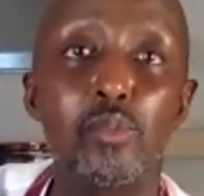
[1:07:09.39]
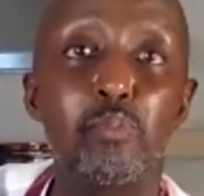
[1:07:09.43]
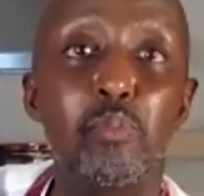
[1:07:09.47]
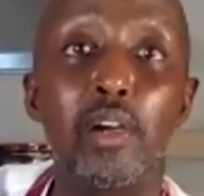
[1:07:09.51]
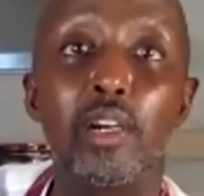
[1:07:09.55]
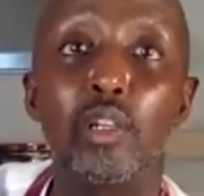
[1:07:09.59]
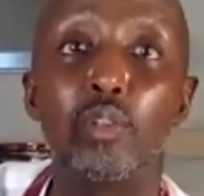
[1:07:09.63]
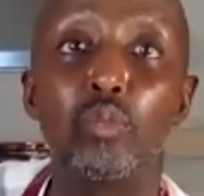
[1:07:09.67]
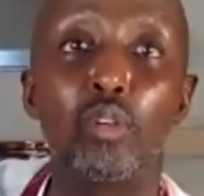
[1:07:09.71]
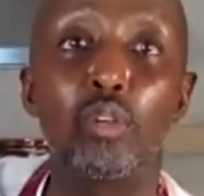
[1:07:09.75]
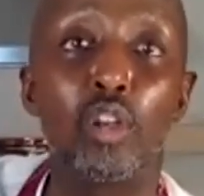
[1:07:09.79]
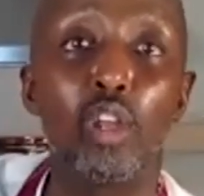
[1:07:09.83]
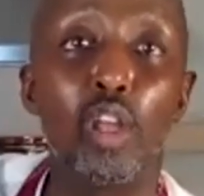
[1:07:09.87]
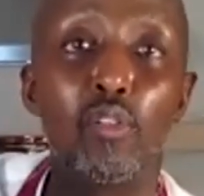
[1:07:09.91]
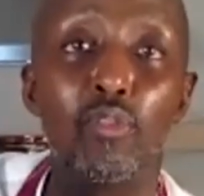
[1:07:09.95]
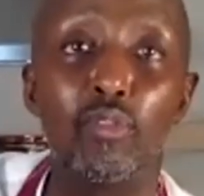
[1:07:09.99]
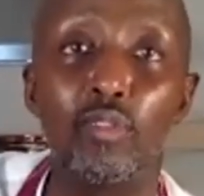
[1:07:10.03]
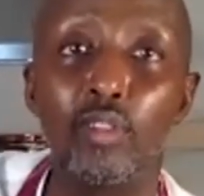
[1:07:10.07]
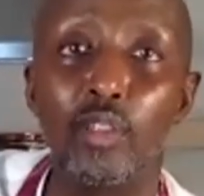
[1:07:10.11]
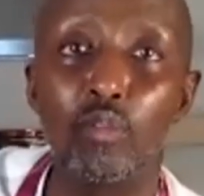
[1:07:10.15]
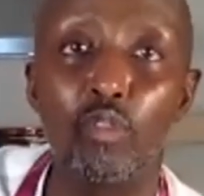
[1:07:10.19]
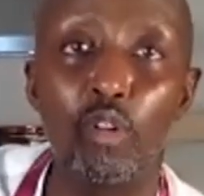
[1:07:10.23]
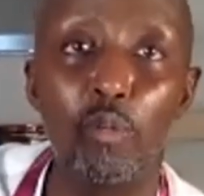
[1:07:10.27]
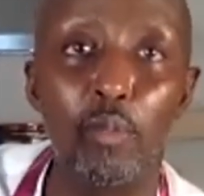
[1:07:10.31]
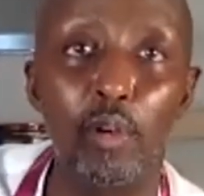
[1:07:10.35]
married to a
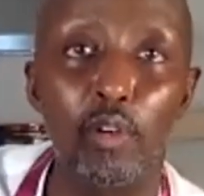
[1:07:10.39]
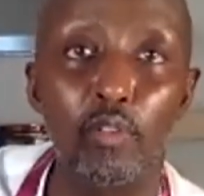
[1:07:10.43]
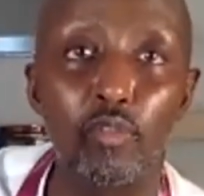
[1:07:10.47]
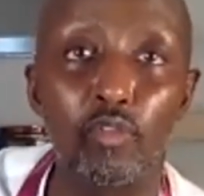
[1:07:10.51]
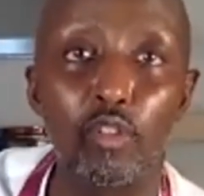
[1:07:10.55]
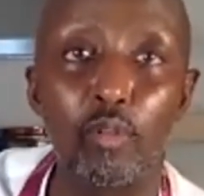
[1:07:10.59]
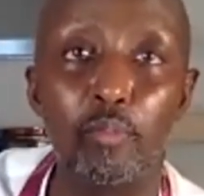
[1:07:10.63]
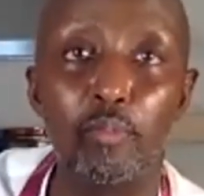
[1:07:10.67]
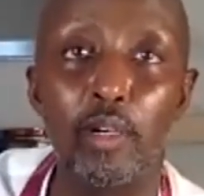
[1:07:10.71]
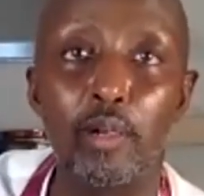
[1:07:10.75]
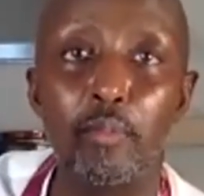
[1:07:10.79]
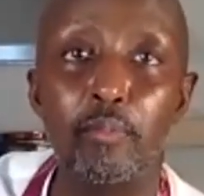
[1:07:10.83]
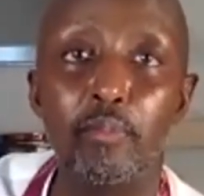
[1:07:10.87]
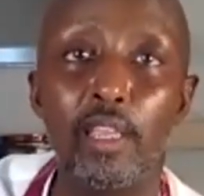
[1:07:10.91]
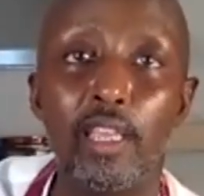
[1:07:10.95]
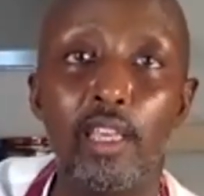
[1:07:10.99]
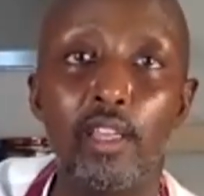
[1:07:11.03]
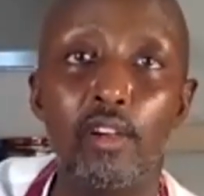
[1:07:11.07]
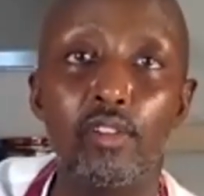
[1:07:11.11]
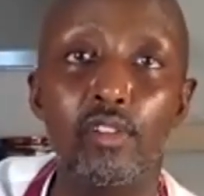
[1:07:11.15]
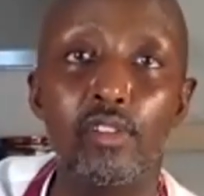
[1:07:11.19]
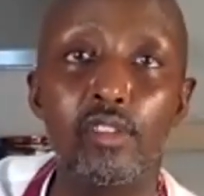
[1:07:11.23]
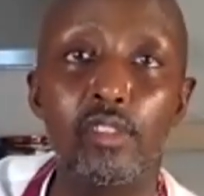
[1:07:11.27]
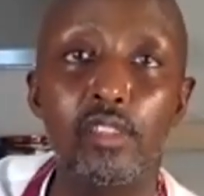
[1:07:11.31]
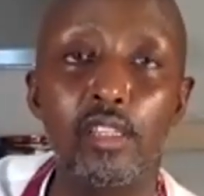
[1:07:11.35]
lovely woman from
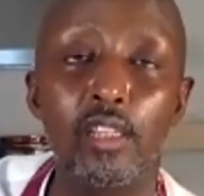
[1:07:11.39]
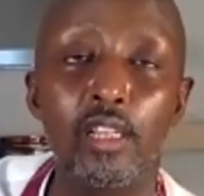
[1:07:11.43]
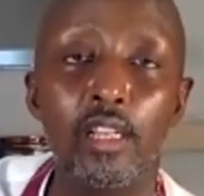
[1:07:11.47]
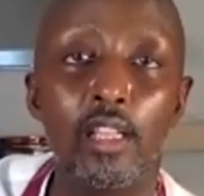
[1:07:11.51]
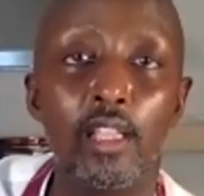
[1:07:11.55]
Barbados.